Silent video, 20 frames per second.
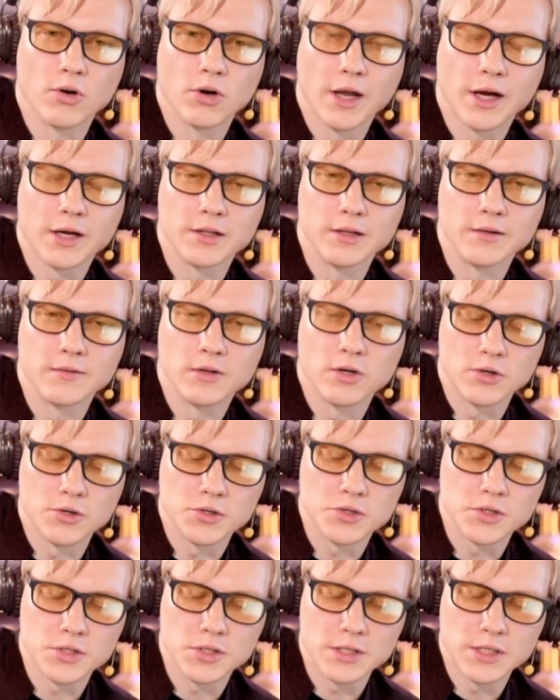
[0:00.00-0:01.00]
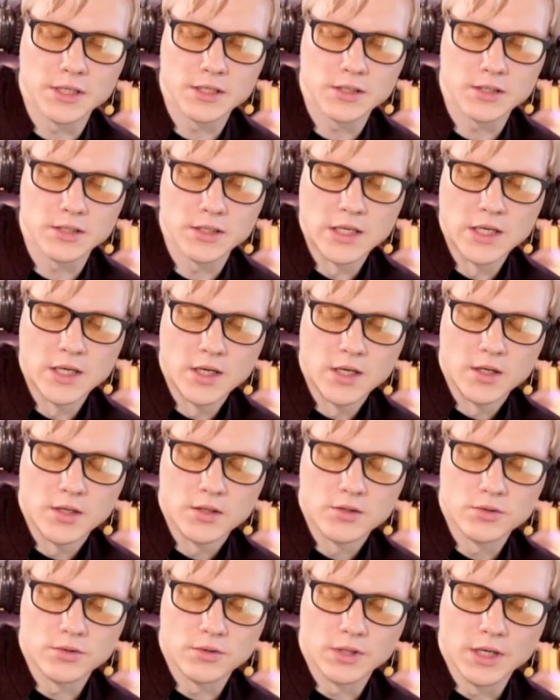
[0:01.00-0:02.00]
collective consciousness,
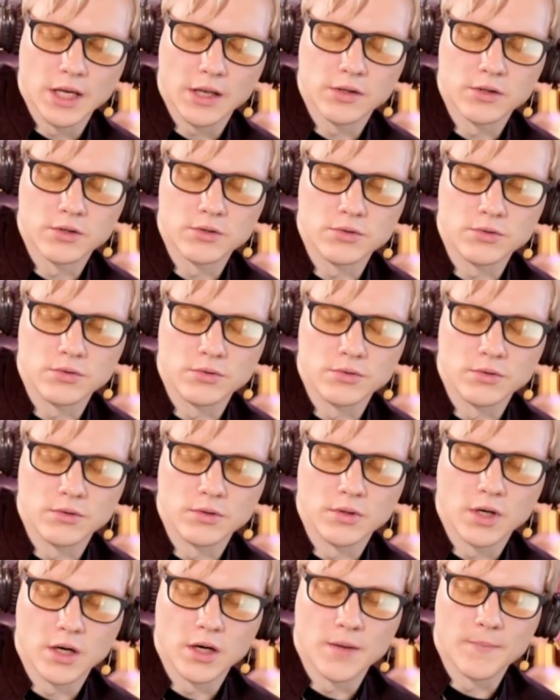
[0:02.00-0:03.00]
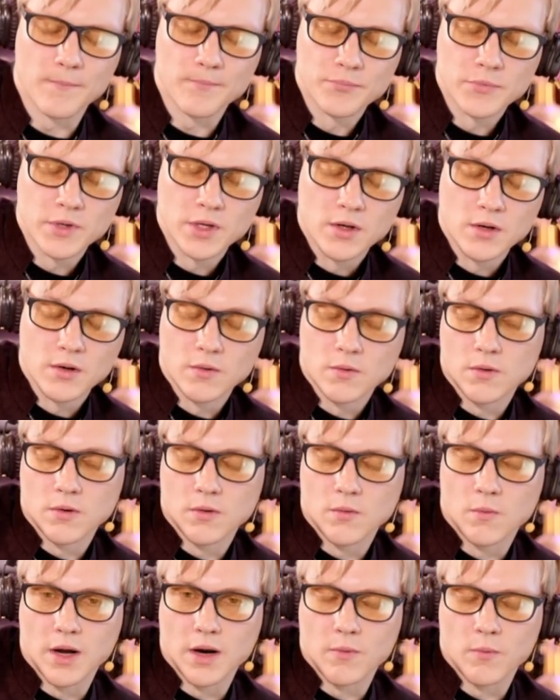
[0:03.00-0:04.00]
to get to
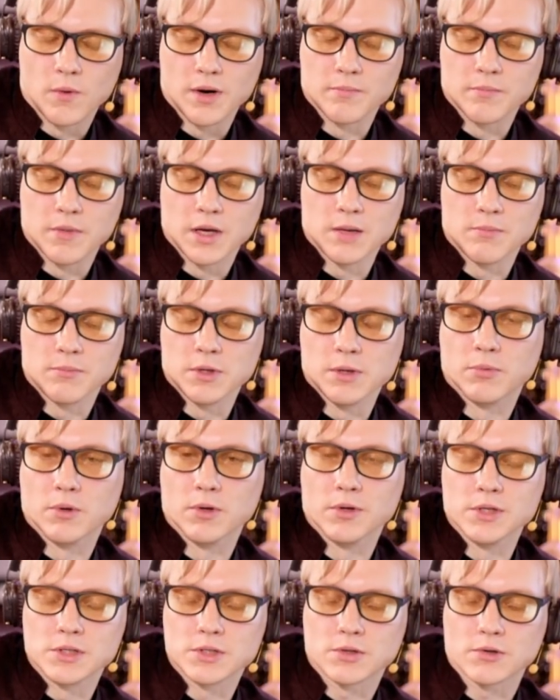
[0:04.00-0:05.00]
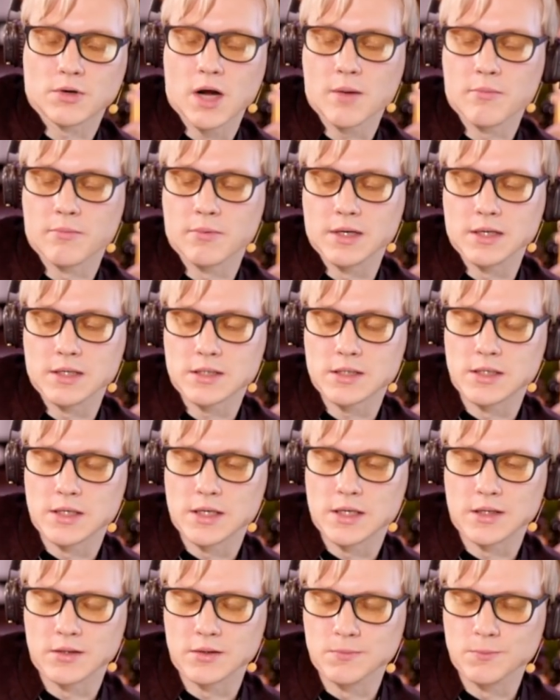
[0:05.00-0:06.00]
what many people describe as
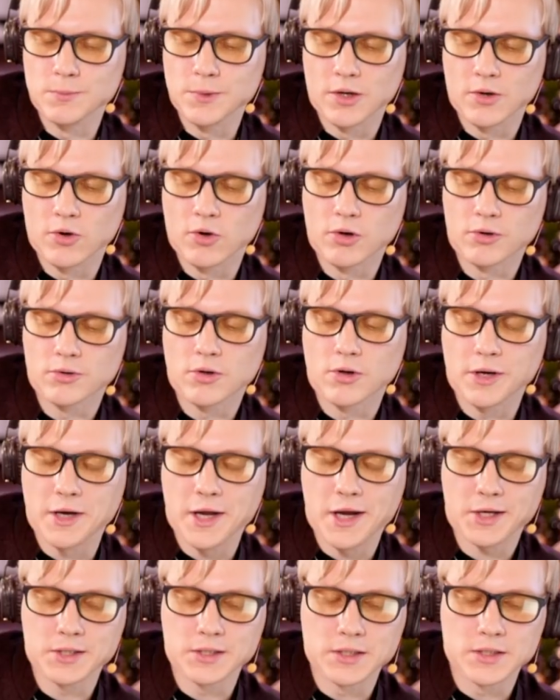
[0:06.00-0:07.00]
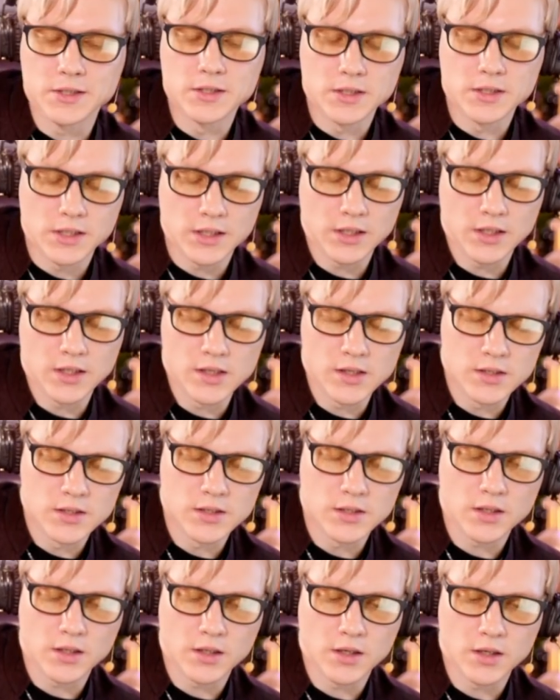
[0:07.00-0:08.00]
that we are all connected,
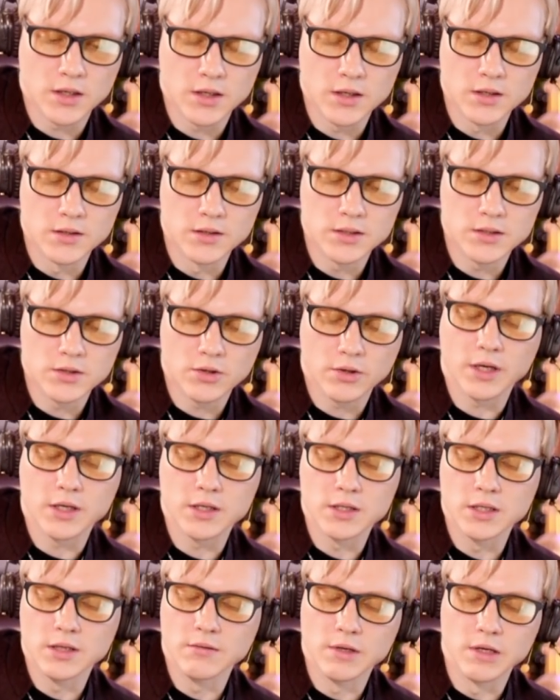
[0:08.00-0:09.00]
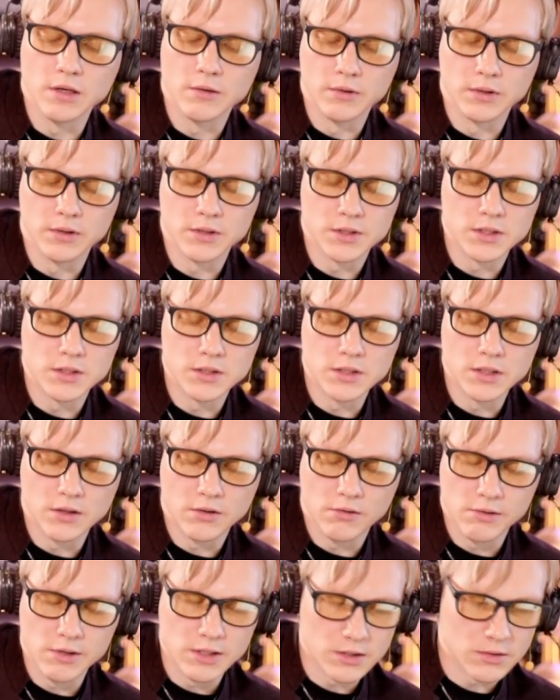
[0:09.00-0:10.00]
and this connectivity will just
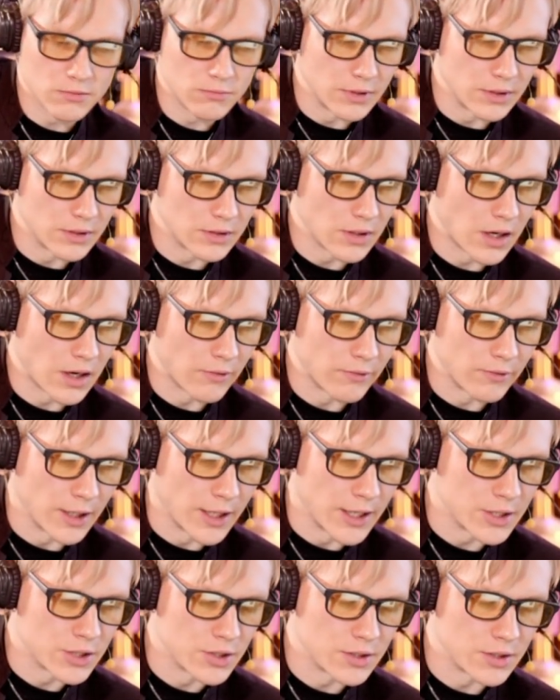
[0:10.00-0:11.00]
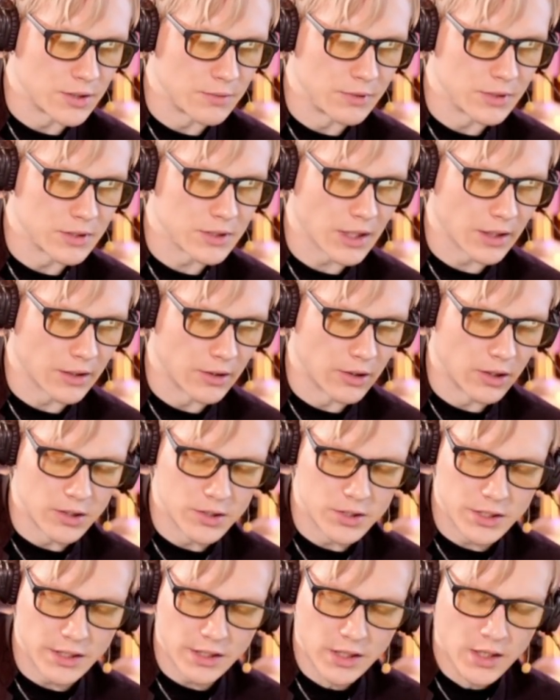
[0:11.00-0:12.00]
increase with our relationship with
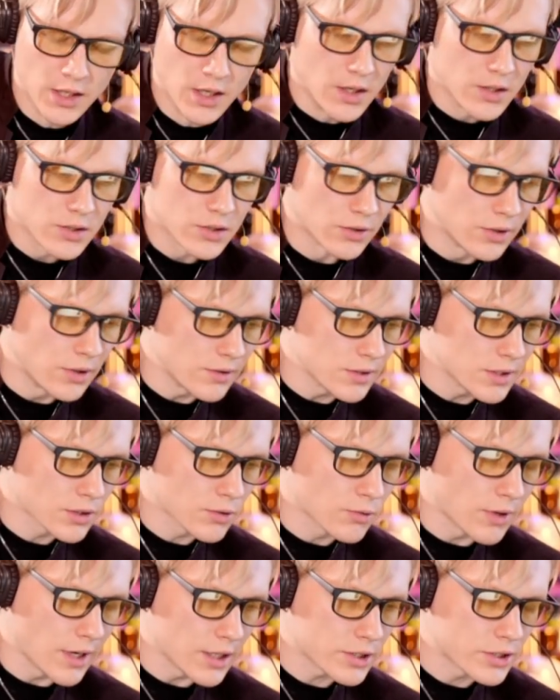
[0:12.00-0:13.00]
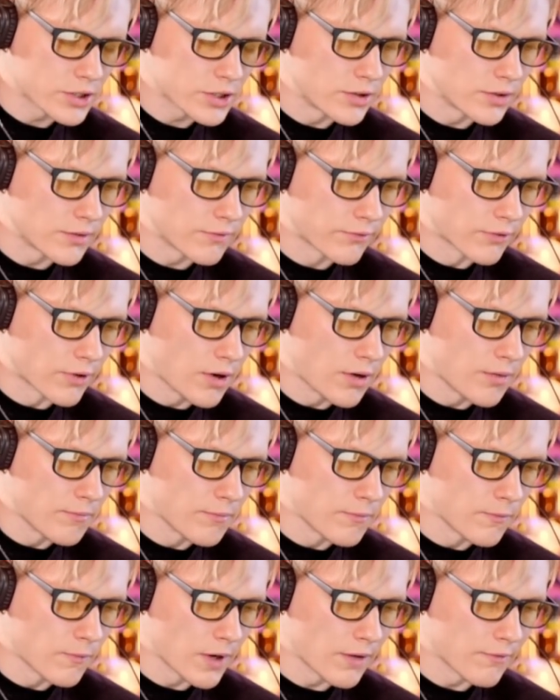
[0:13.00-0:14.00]
technology. So there's a question
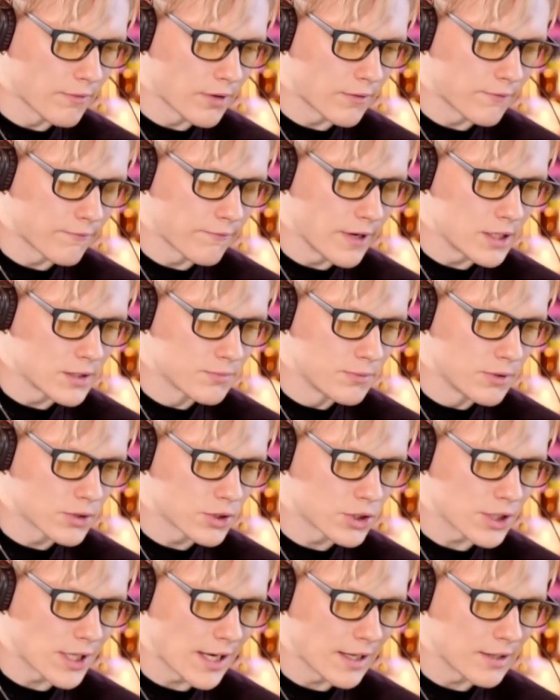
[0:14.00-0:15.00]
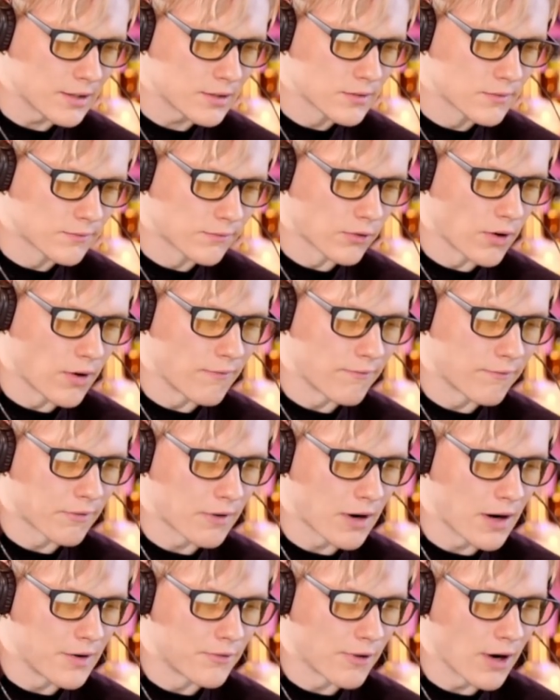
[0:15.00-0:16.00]
from one of our Facebook chats from
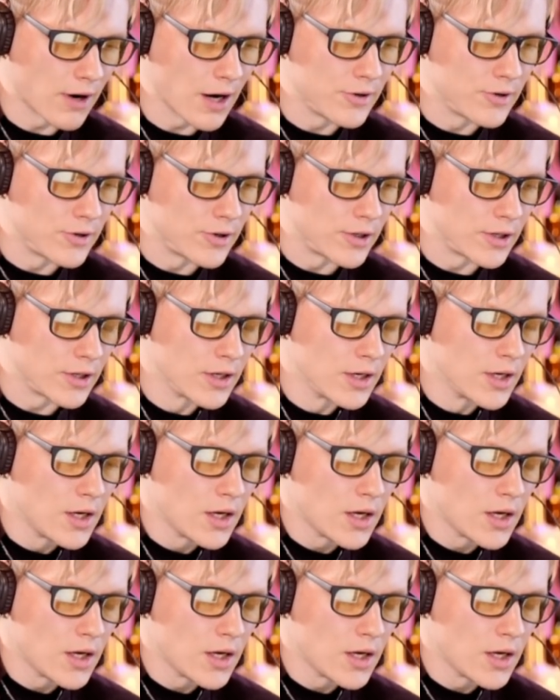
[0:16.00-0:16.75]
Fran Ryder